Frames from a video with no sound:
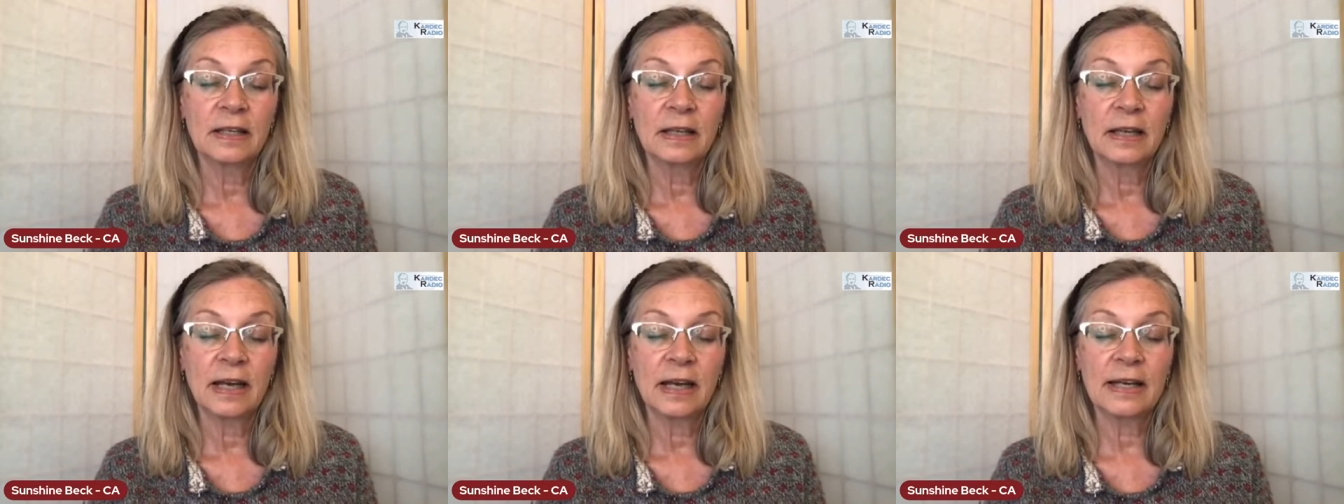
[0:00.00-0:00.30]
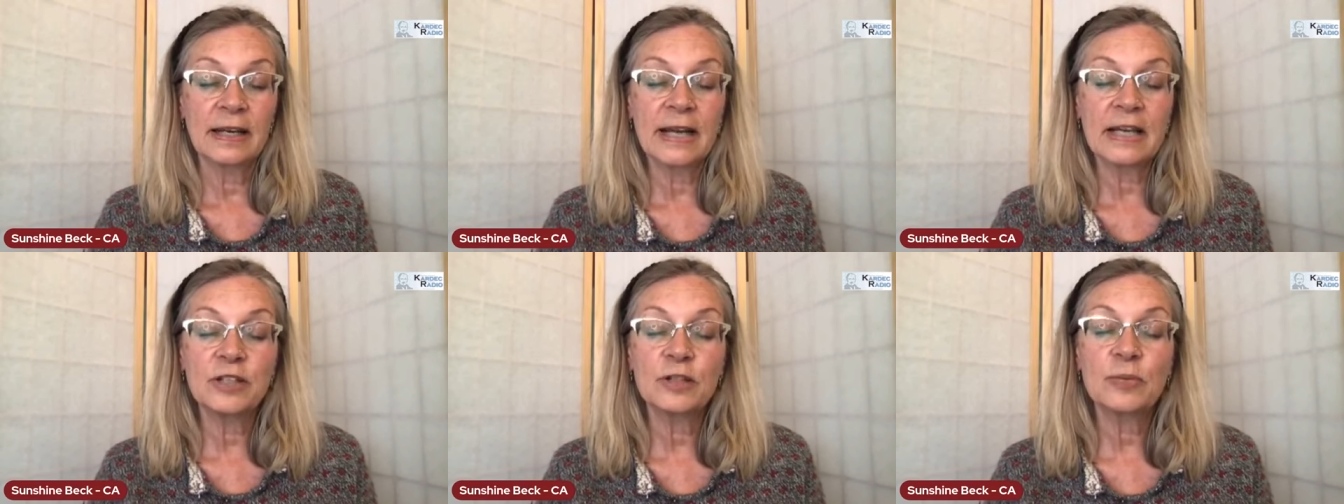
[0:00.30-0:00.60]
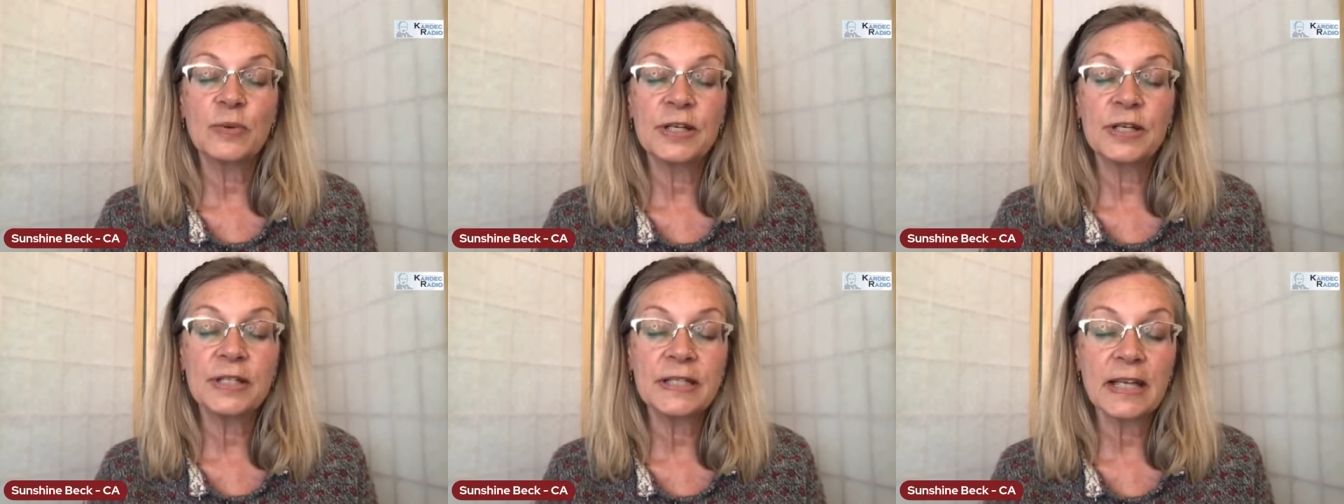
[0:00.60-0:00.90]
And as
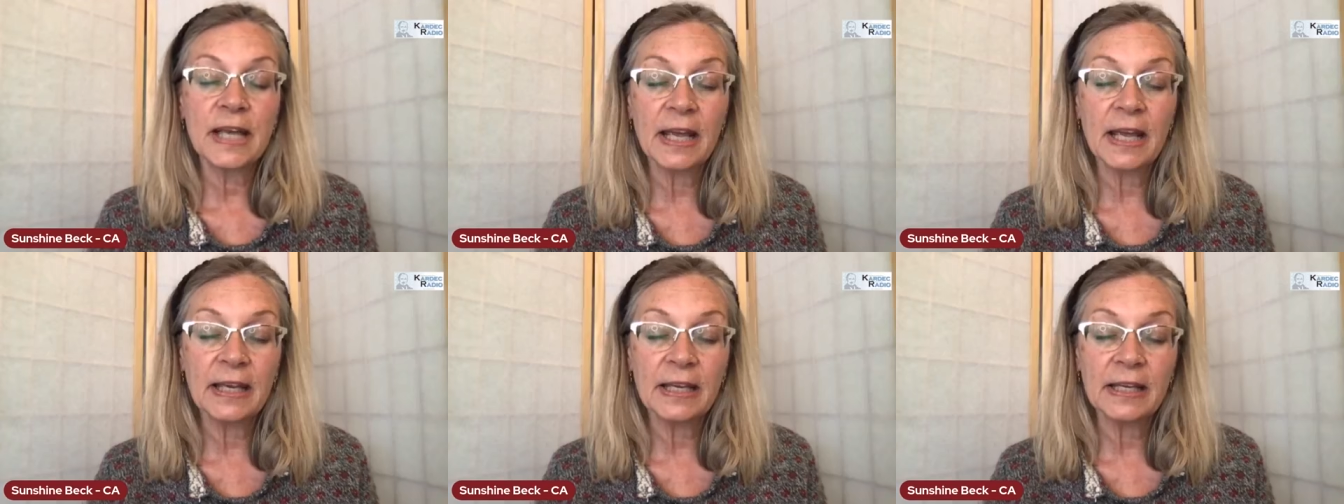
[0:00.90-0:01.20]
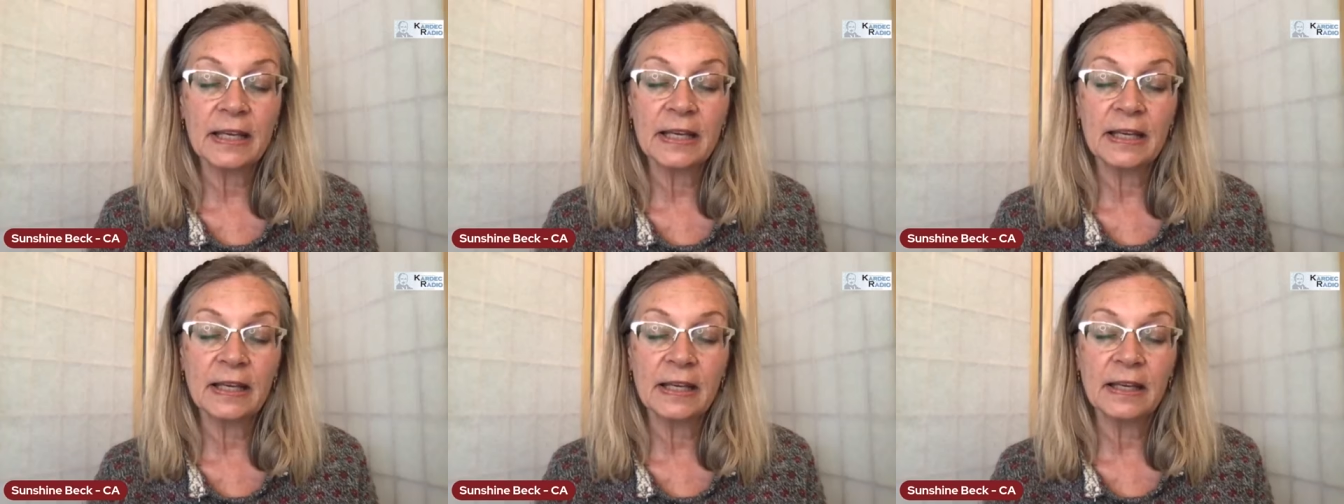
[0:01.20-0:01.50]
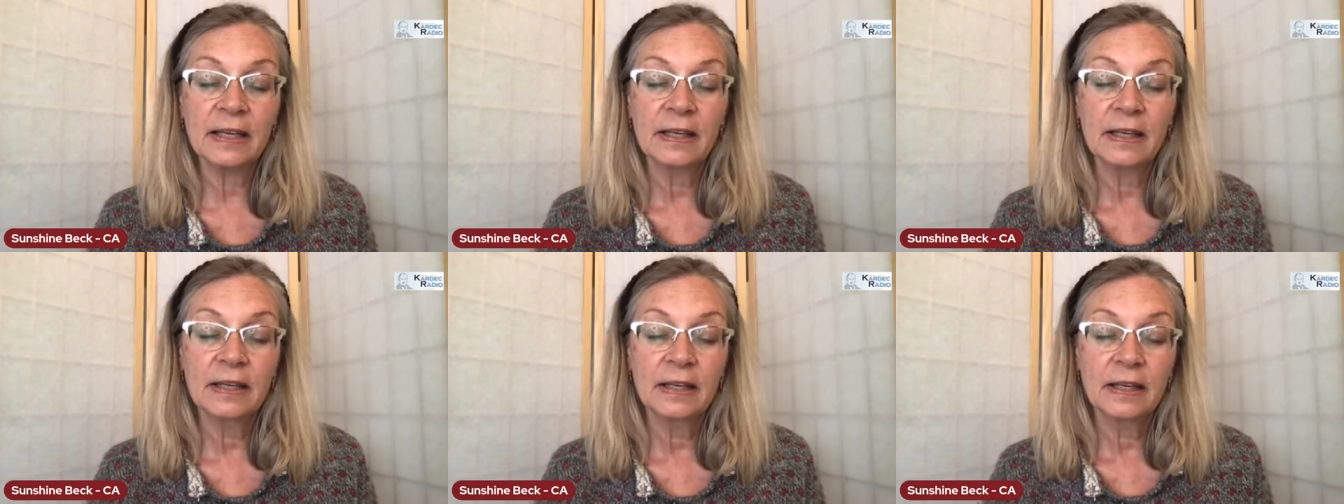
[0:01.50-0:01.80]
we're taking
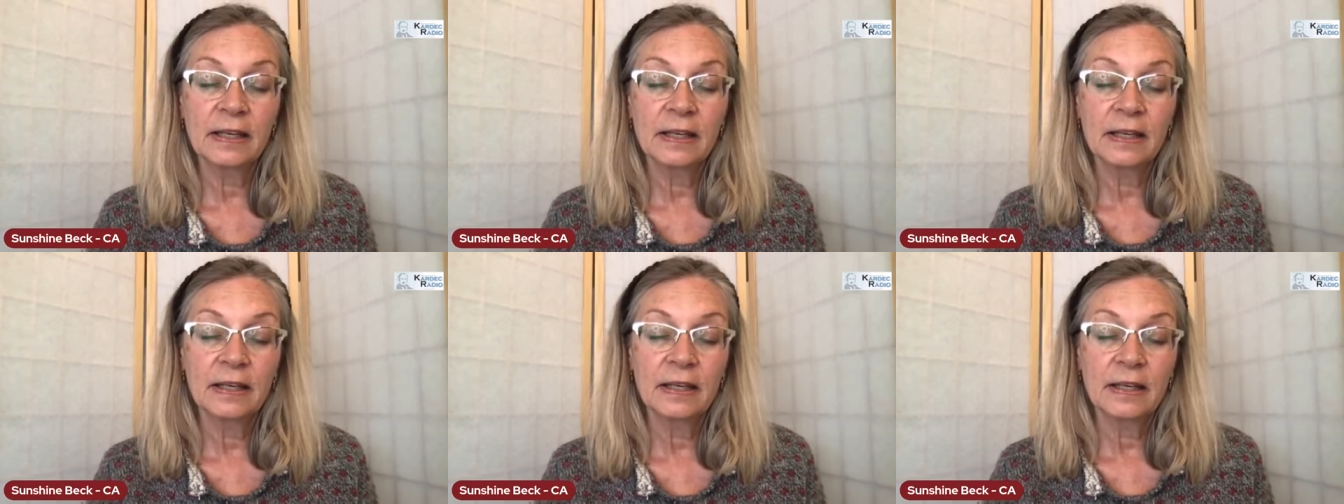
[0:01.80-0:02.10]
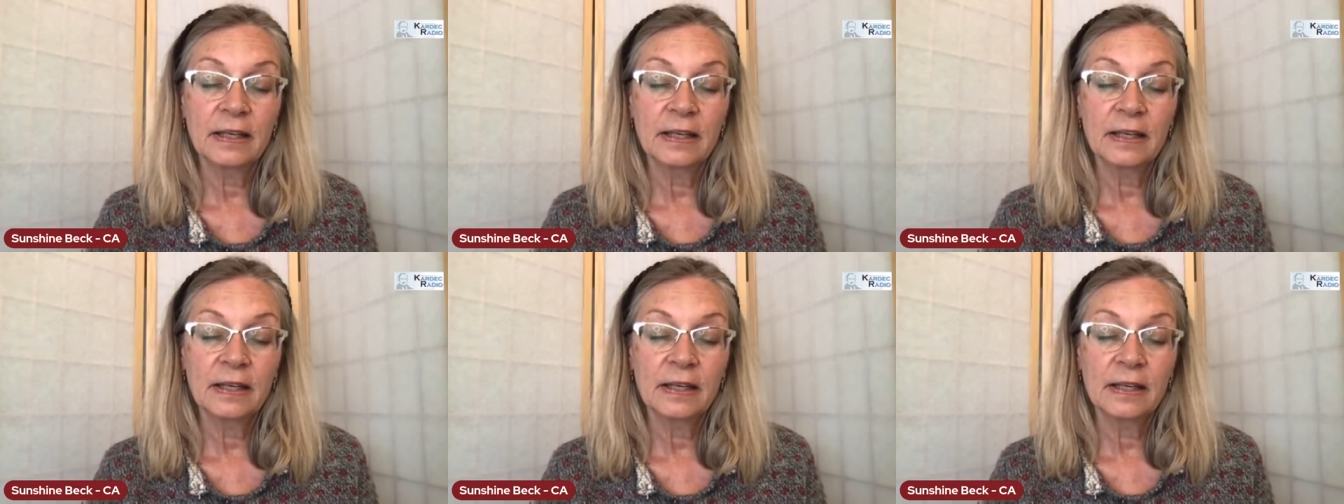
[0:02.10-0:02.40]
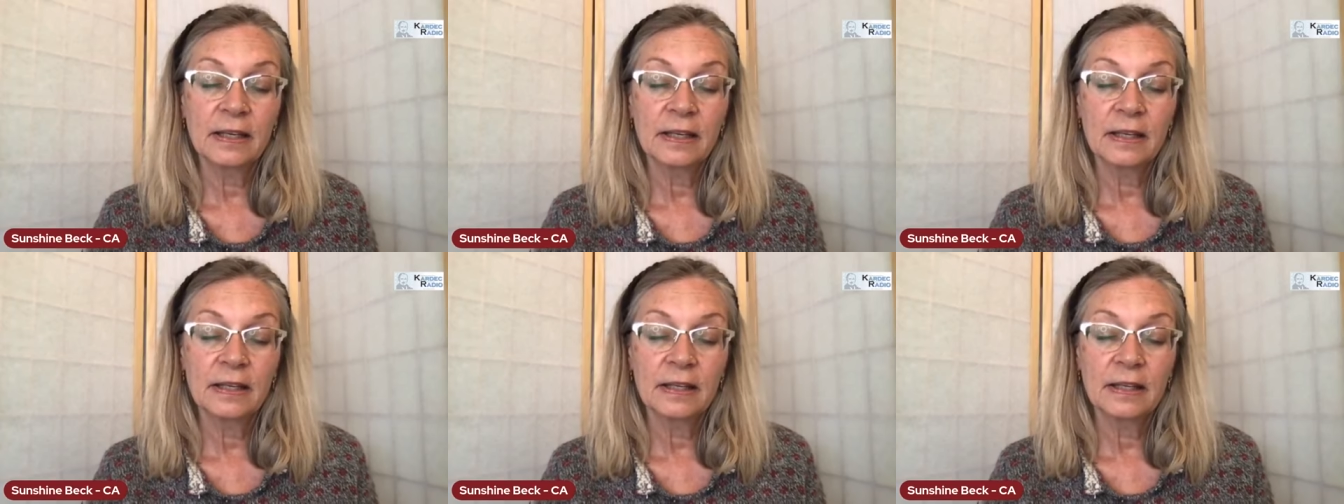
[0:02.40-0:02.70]

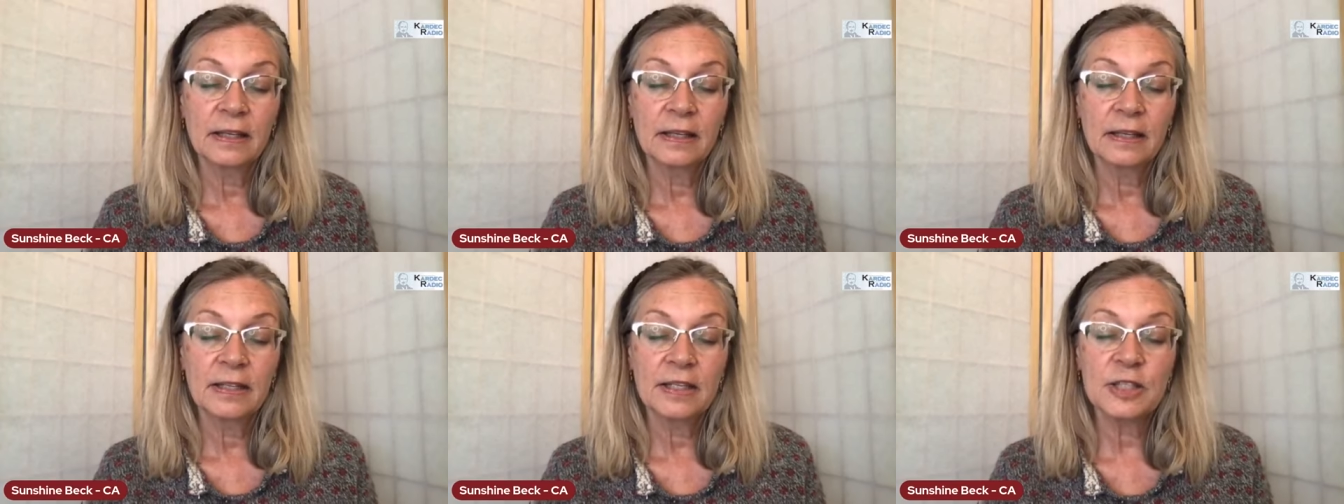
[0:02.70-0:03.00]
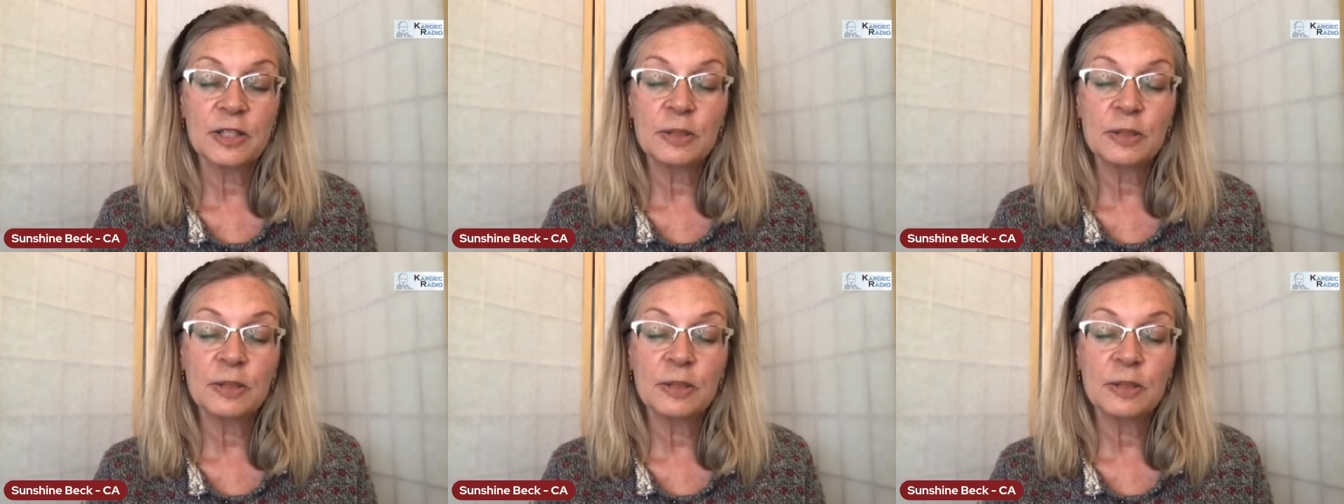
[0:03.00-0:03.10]
this